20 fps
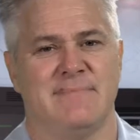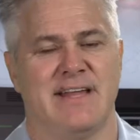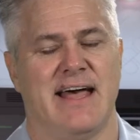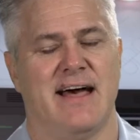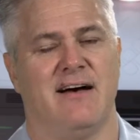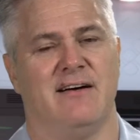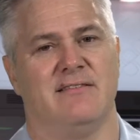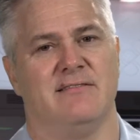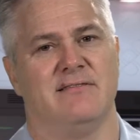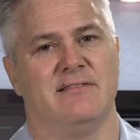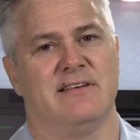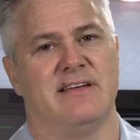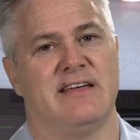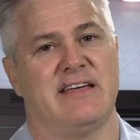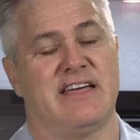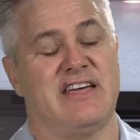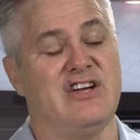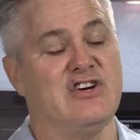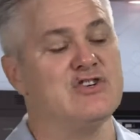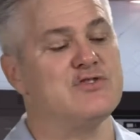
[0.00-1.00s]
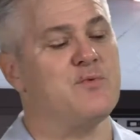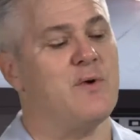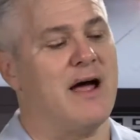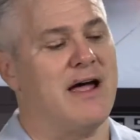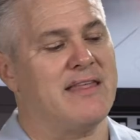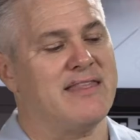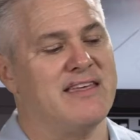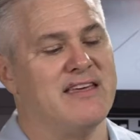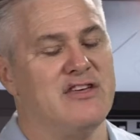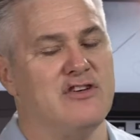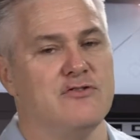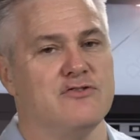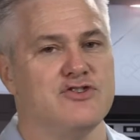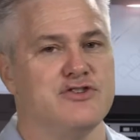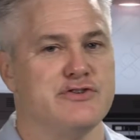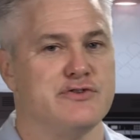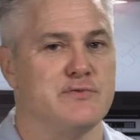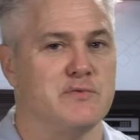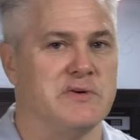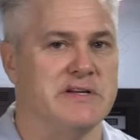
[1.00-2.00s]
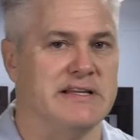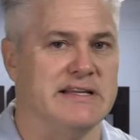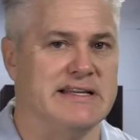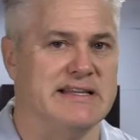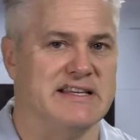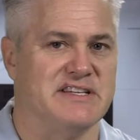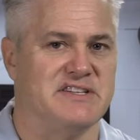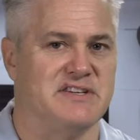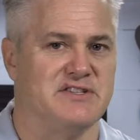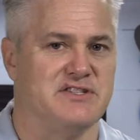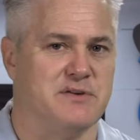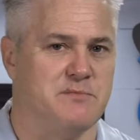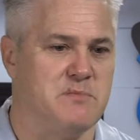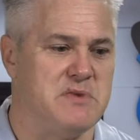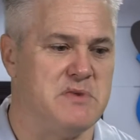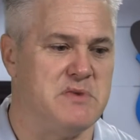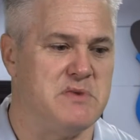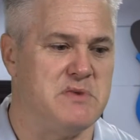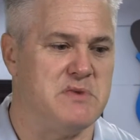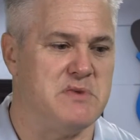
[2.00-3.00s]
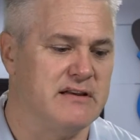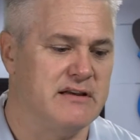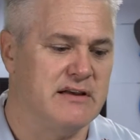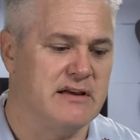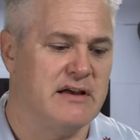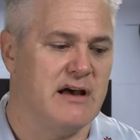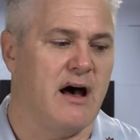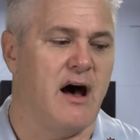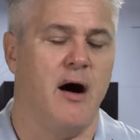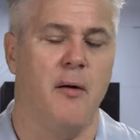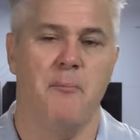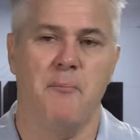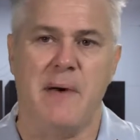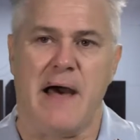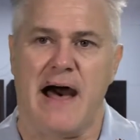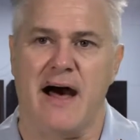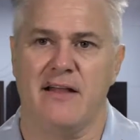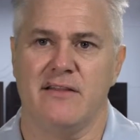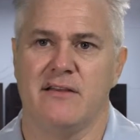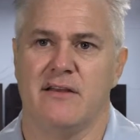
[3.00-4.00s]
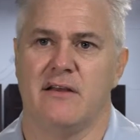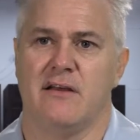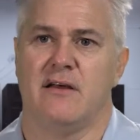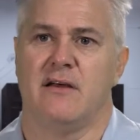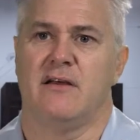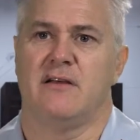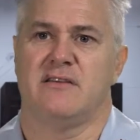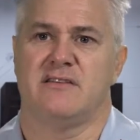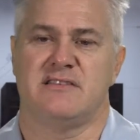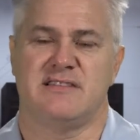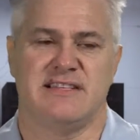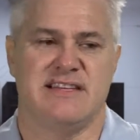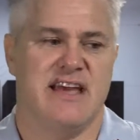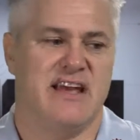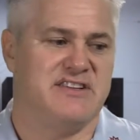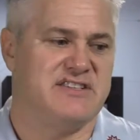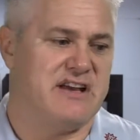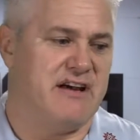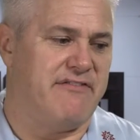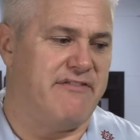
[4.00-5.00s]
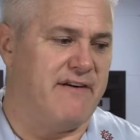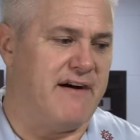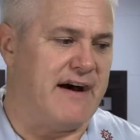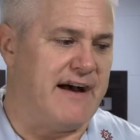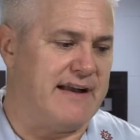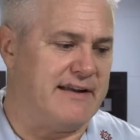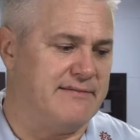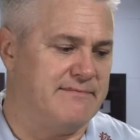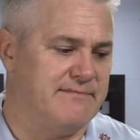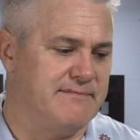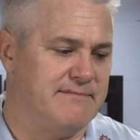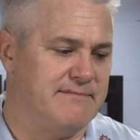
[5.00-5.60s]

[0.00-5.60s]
Now, here's why I think you should really listen to me about CHFI.